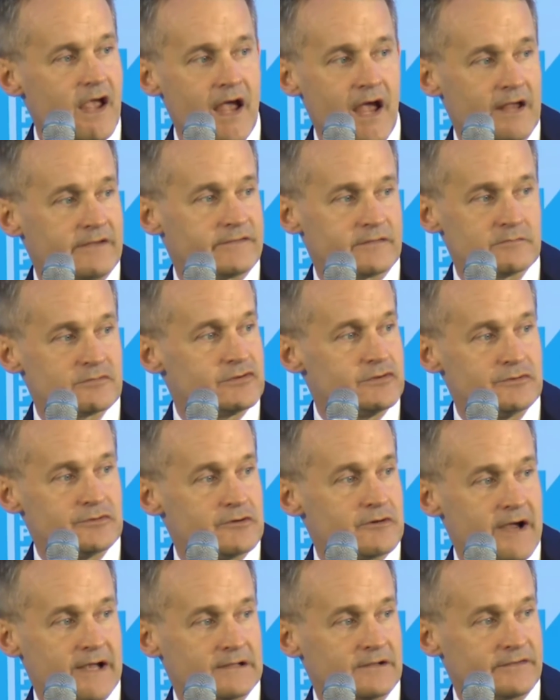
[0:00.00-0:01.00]
And some
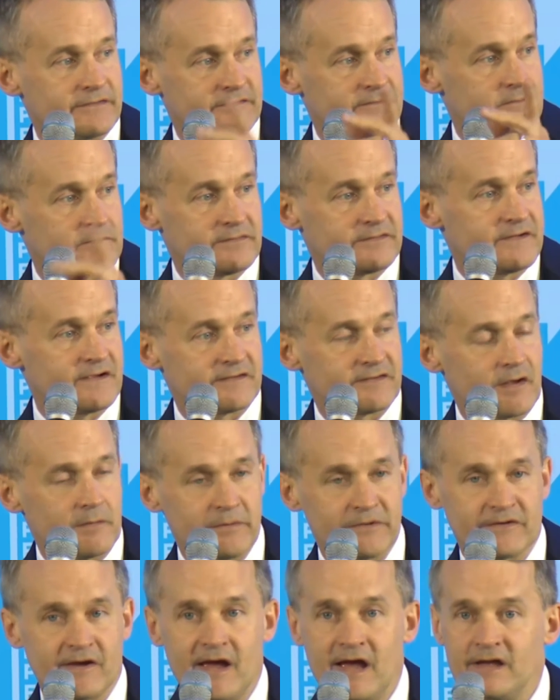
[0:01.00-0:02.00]
junior analyst sticks up
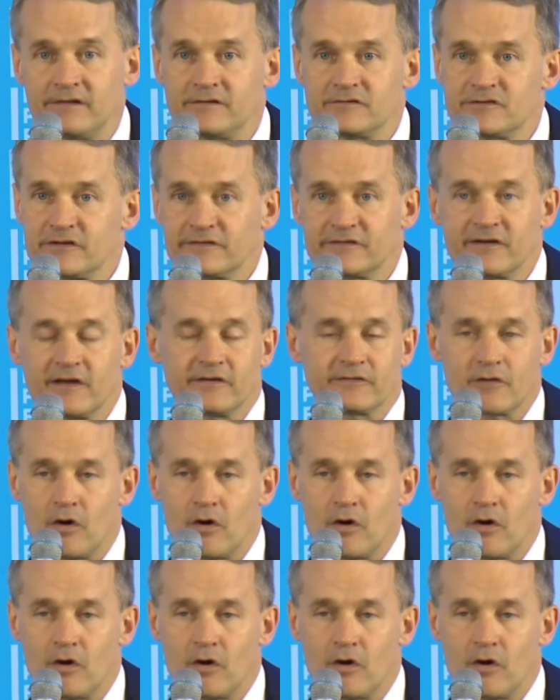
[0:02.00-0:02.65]
his hand and just says,